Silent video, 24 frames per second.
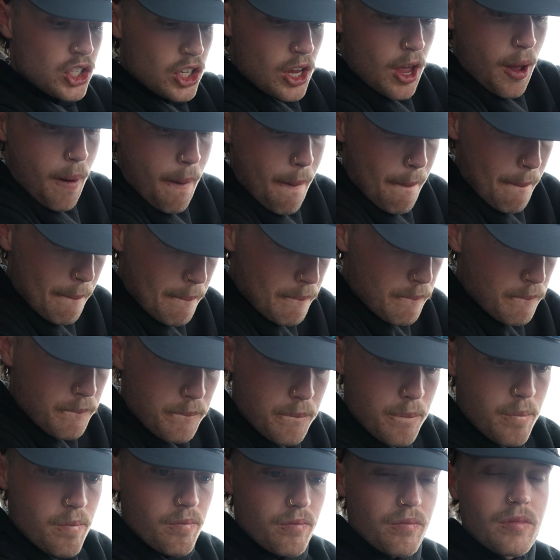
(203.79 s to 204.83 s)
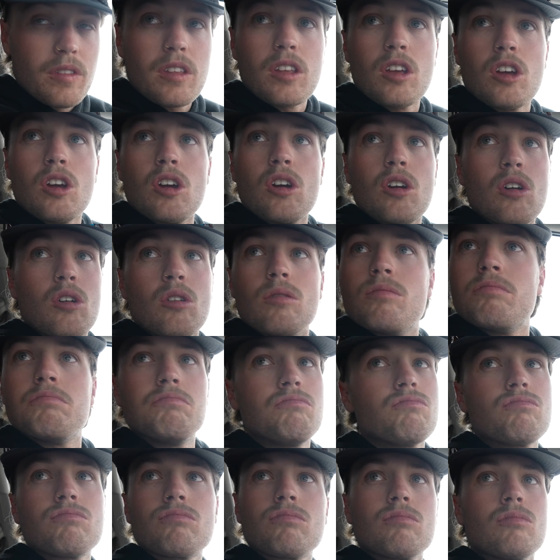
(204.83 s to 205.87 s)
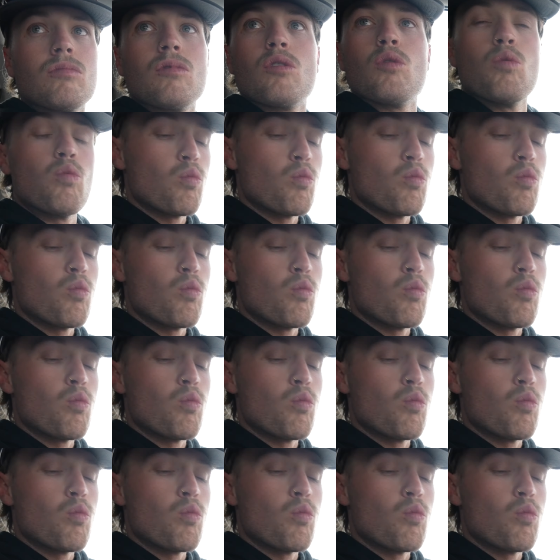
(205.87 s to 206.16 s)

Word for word: Then let's not rig our rods until we get in the boat.